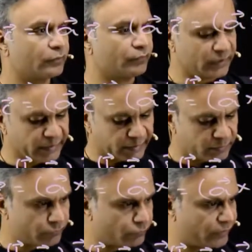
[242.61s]
We
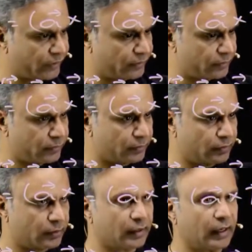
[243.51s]
get vector
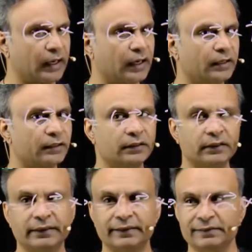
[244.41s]
R
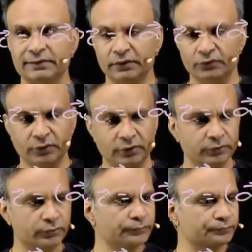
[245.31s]
is equal
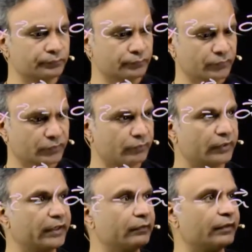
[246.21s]
to,
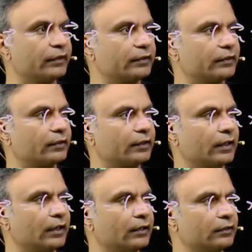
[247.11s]
we get vector
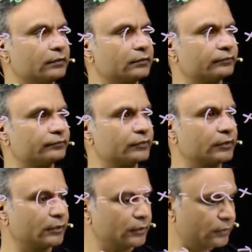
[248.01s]
R
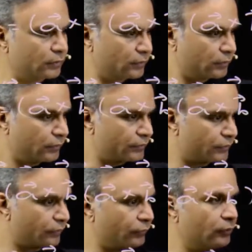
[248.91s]

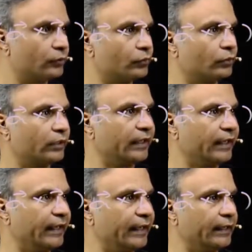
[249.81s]
is equal to
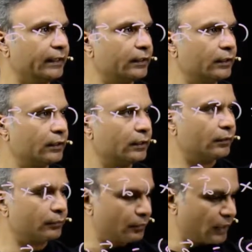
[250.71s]
A
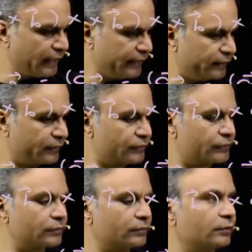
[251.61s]

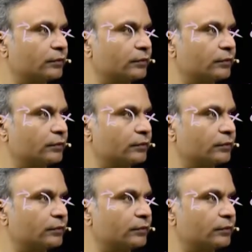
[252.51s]
minus